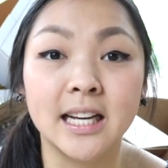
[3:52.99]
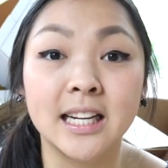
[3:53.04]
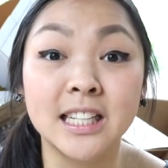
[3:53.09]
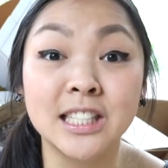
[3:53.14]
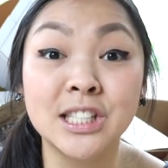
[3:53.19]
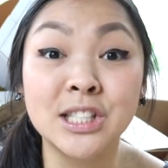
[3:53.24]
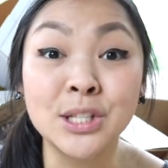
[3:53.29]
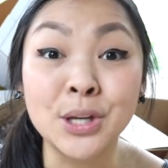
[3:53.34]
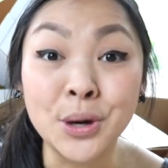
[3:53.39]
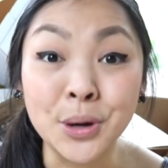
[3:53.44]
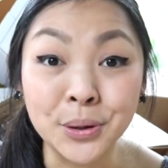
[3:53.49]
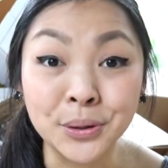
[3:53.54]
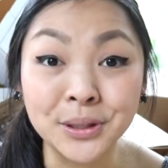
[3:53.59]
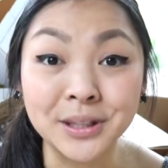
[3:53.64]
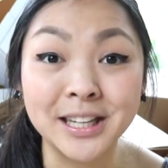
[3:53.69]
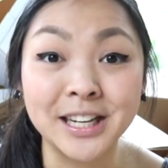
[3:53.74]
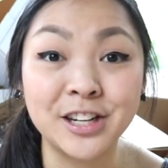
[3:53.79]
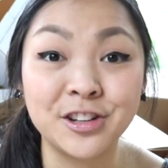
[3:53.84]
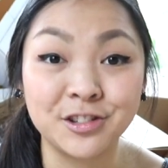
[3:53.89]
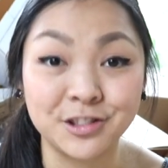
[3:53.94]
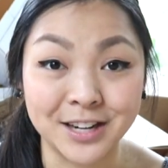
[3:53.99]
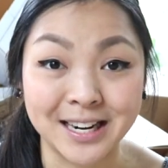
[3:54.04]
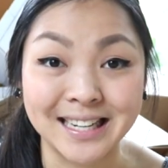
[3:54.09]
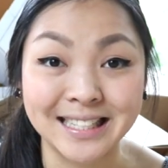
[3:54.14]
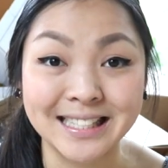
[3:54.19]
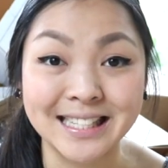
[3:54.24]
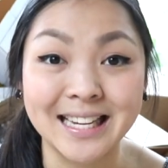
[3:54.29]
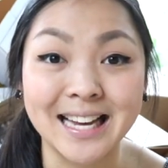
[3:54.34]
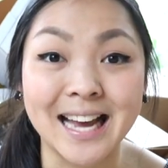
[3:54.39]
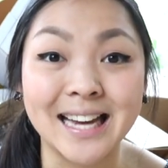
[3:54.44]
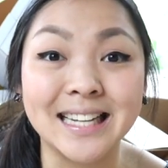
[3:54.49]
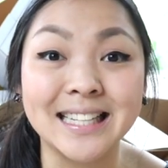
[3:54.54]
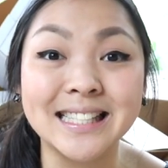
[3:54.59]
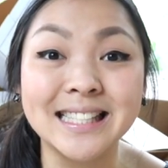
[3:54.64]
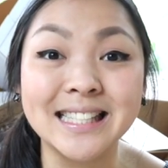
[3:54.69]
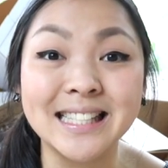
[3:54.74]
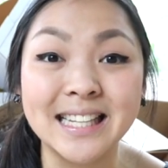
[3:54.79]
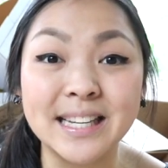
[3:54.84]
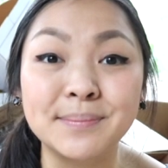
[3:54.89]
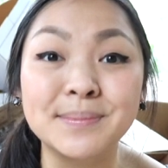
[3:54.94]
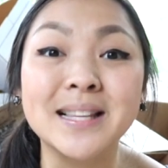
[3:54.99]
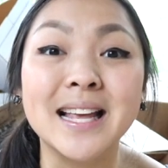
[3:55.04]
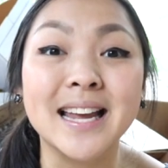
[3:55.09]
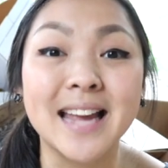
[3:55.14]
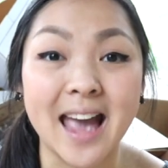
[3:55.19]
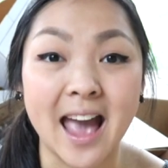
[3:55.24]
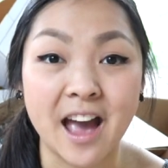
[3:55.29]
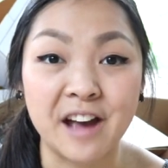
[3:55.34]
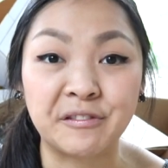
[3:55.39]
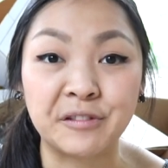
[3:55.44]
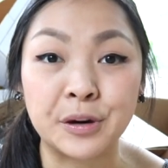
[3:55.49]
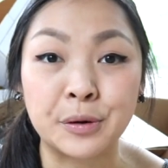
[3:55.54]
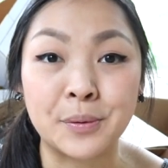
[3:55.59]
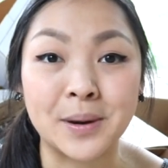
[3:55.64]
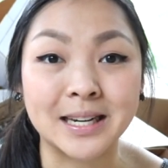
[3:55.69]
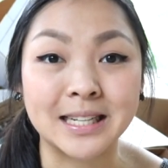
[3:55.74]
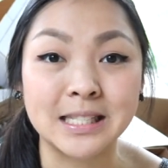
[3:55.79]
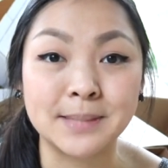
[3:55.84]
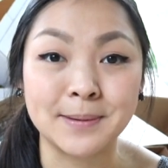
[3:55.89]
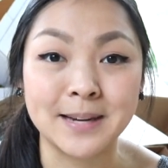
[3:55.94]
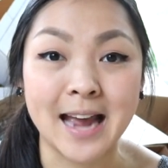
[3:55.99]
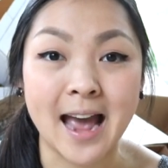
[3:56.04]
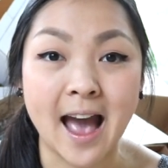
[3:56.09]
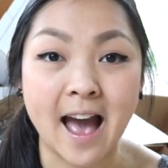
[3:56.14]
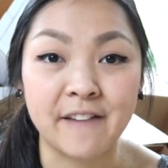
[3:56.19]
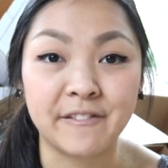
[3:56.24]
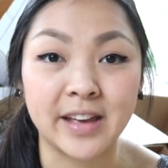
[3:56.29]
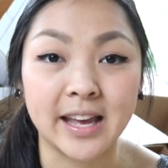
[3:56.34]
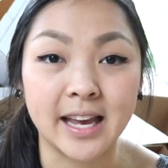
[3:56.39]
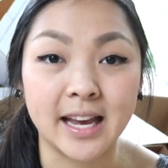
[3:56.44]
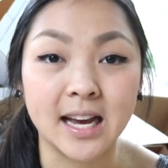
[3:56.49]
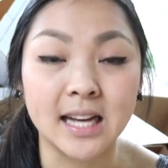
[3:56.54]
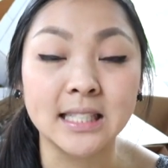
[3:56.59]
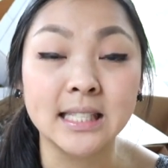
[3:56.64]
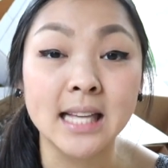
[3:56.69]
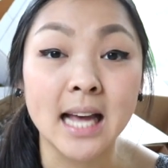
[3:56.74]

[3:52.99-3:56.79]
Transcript: It is totally crazy, and it seems like everyone has been having a